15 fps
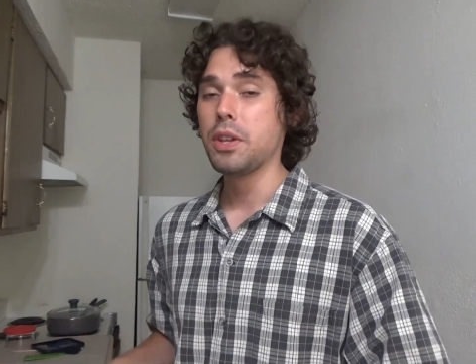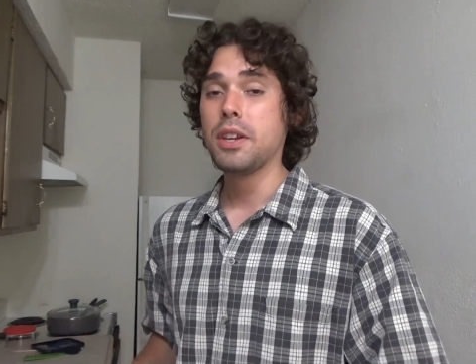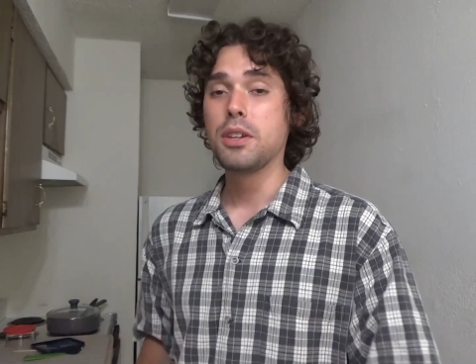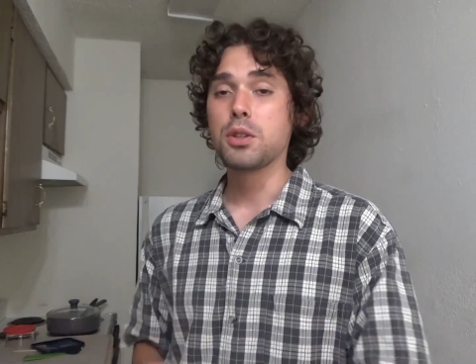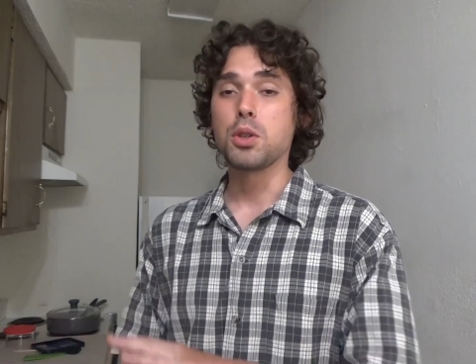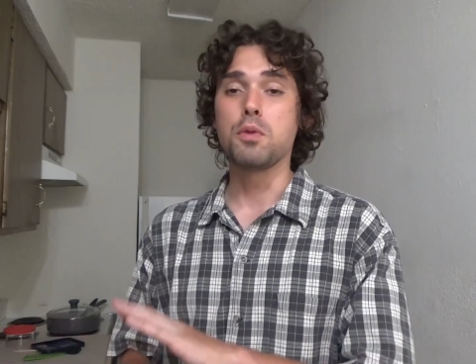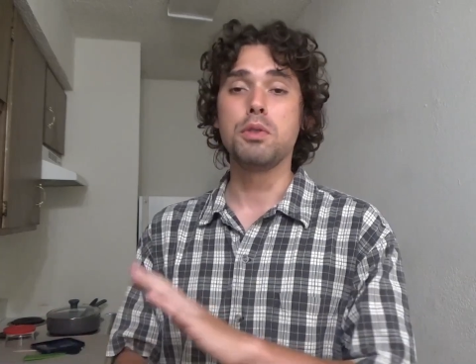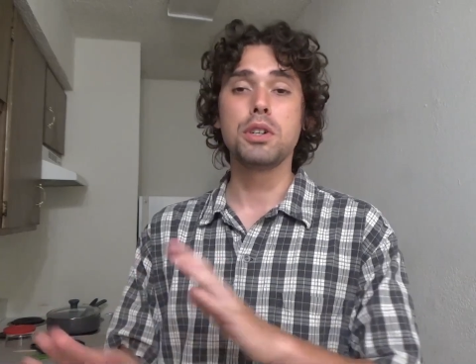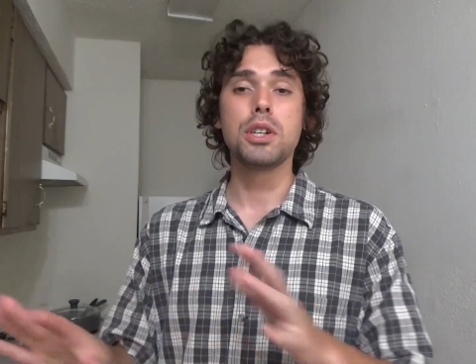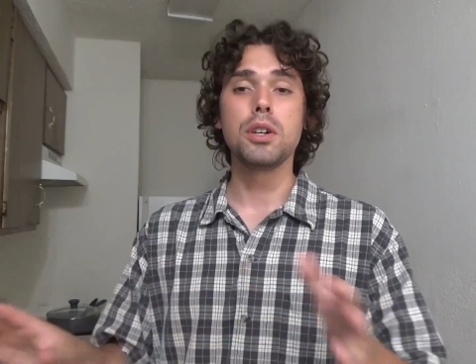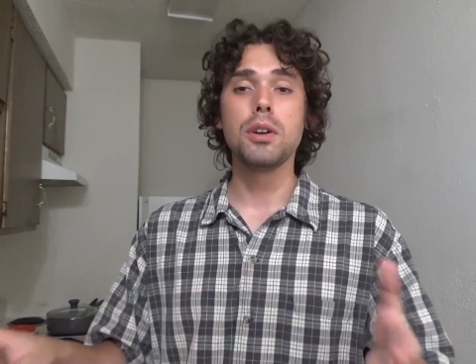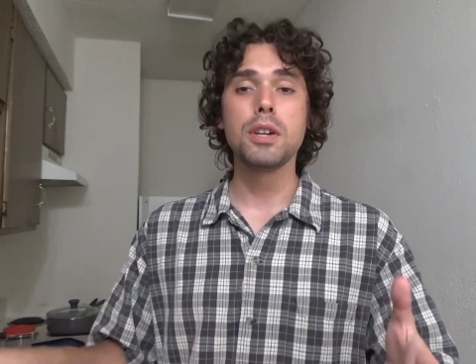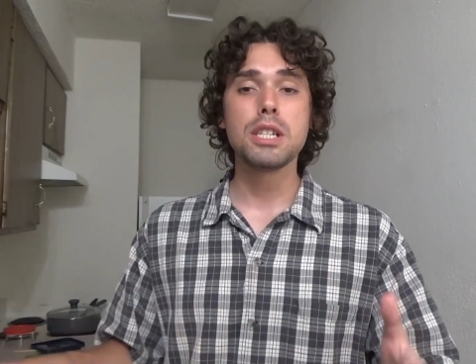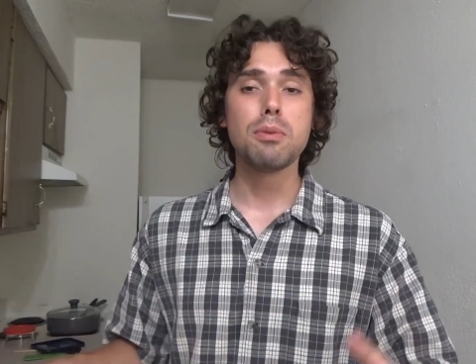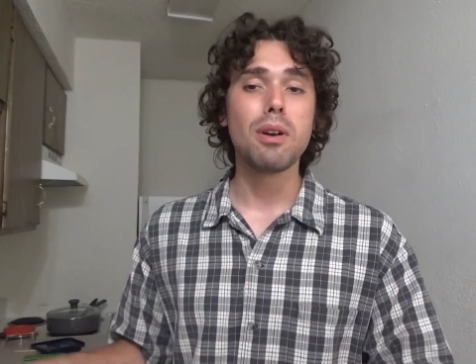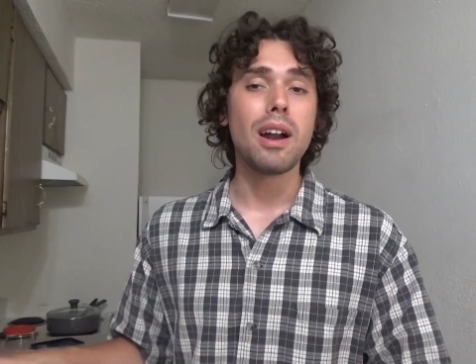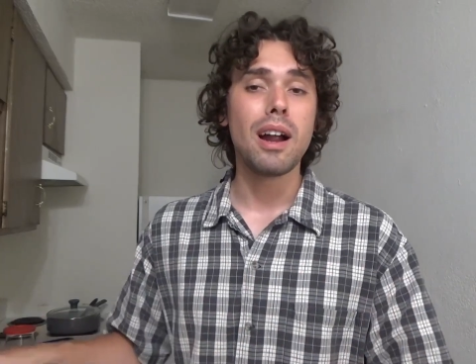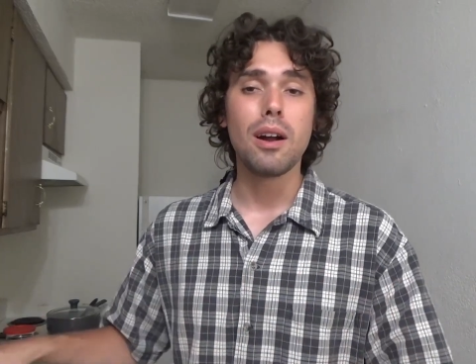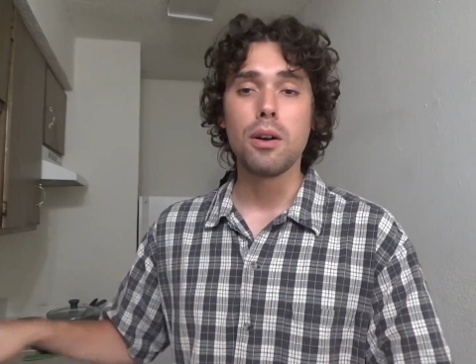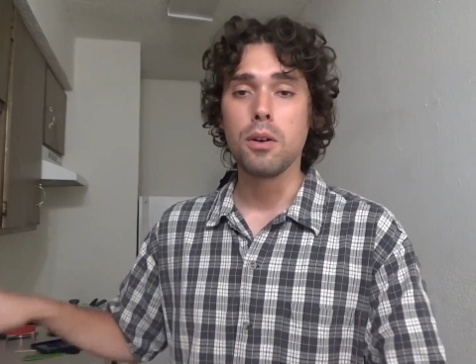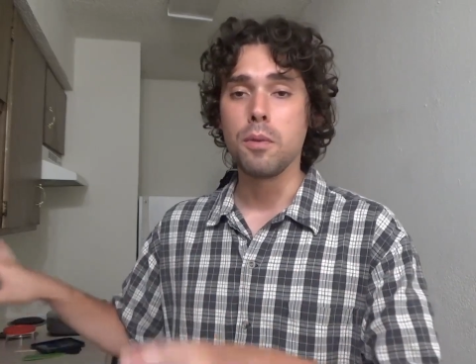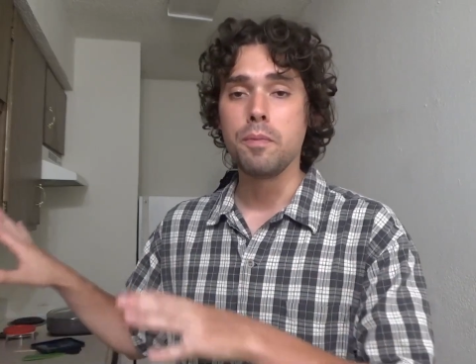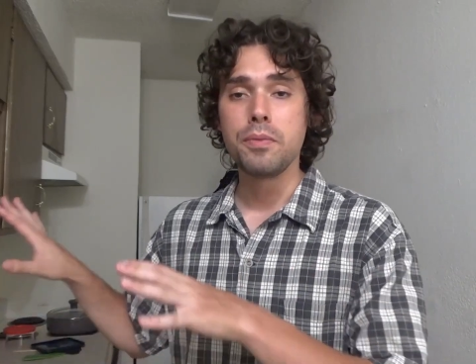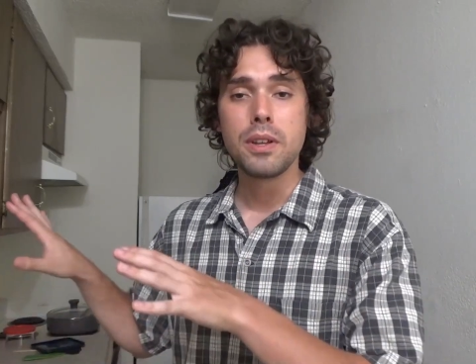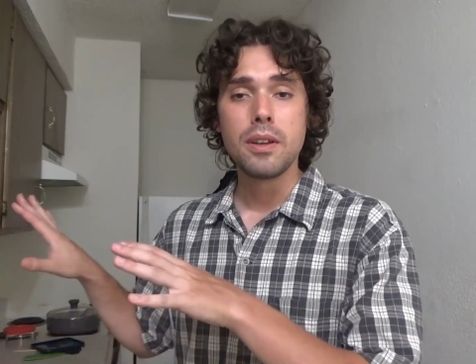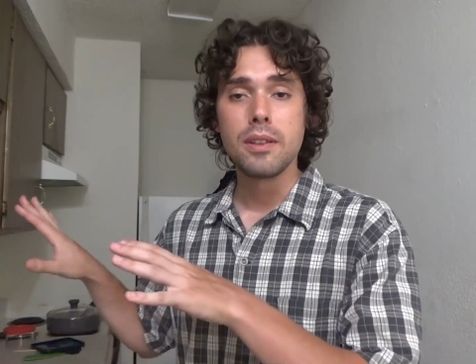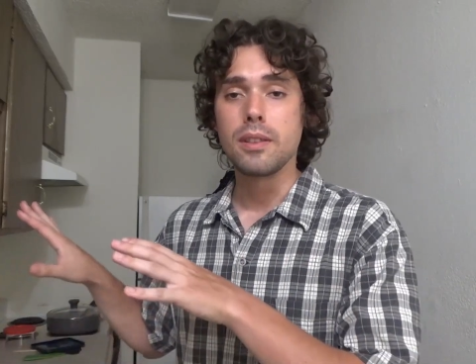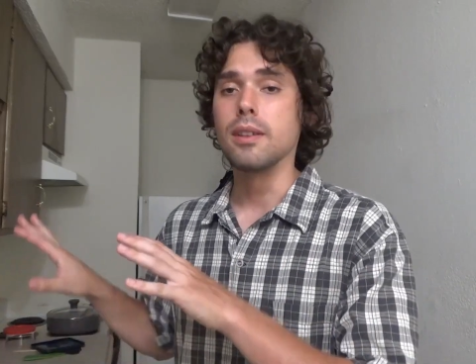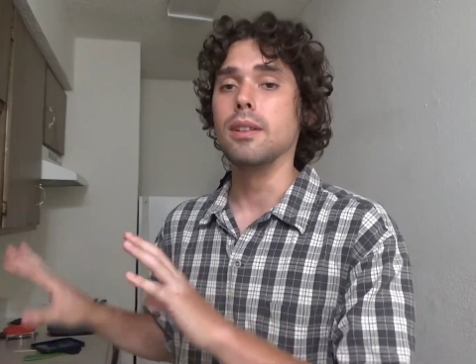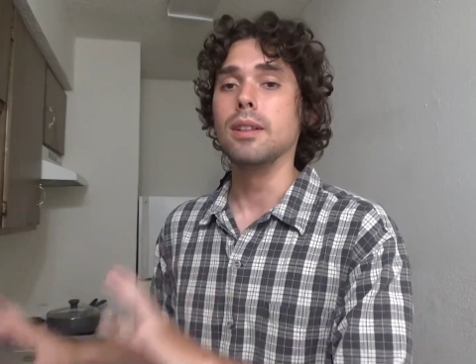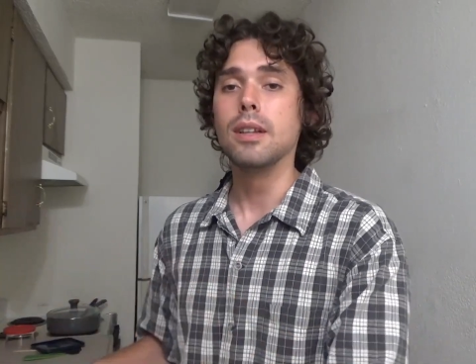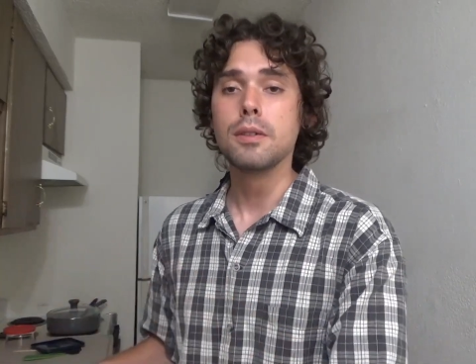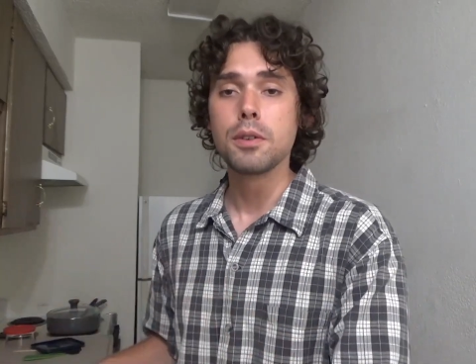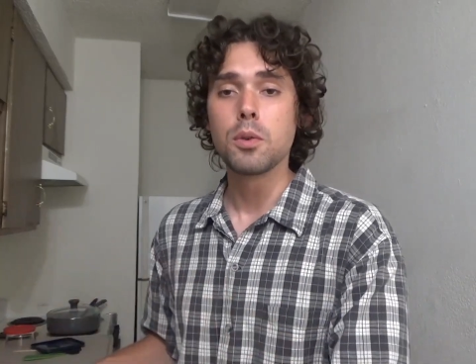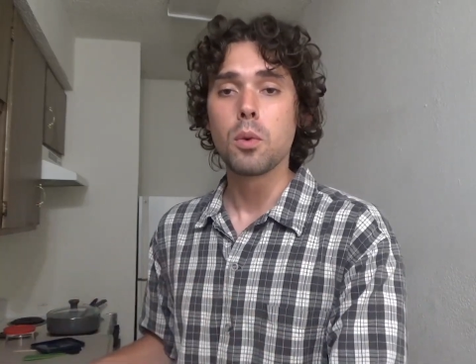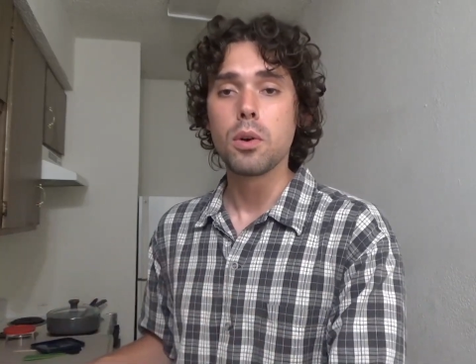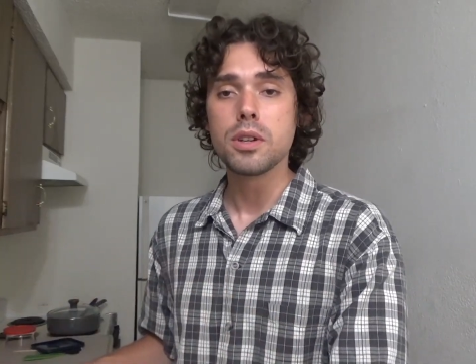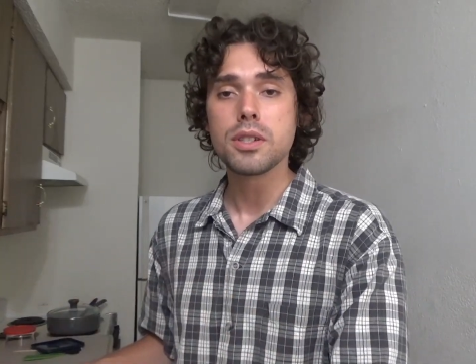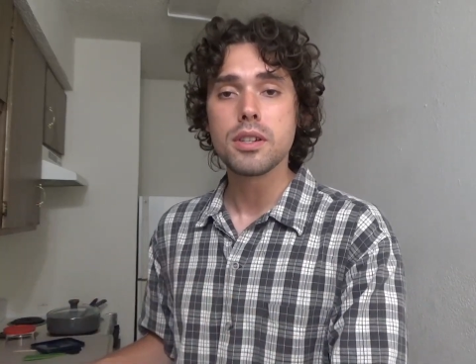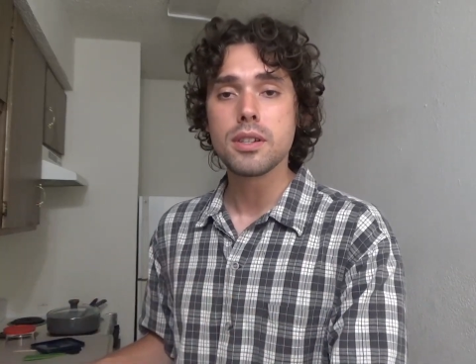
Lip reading: So if you're curious about how the liverwurst